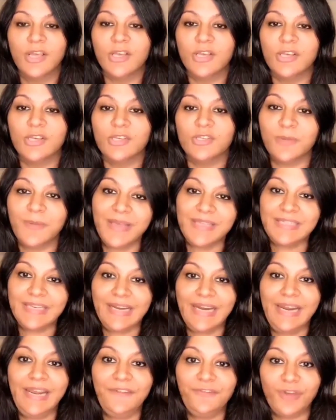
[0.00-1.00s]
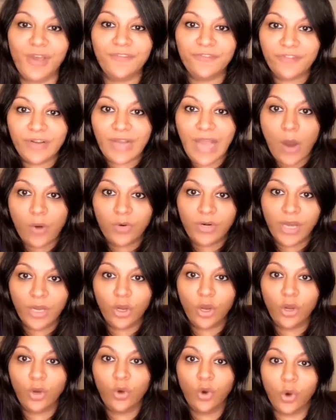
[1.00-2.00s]
So basically, if you have cow
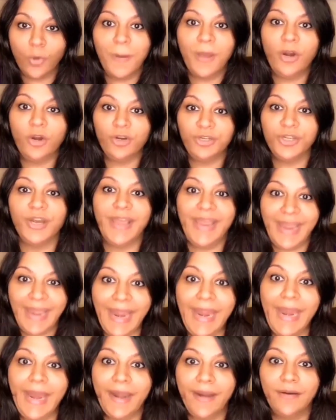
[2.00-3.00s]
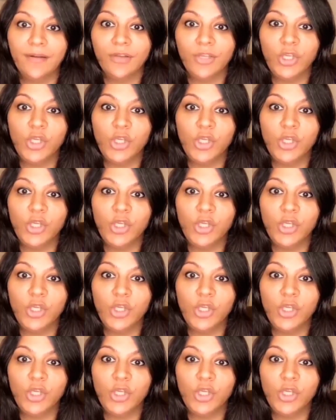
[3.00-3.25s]
dung or gobar on your head,